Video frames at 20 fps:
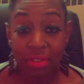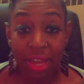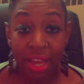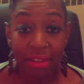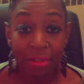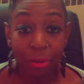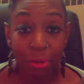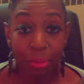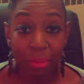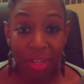
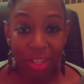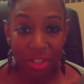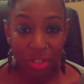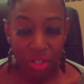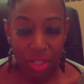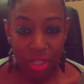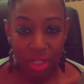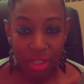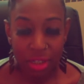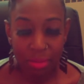
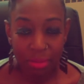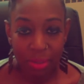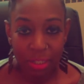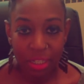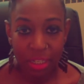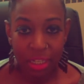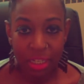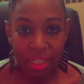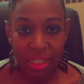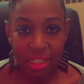affirmation
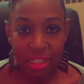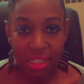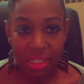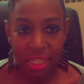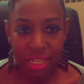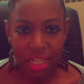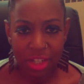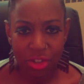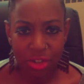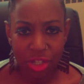because
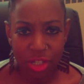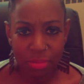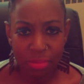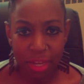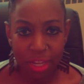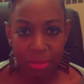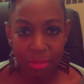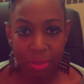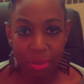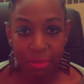they just
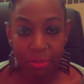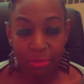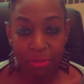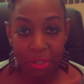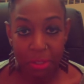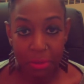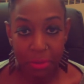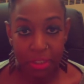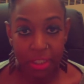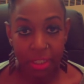make me
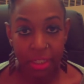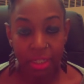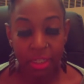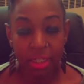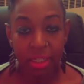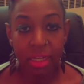feel good.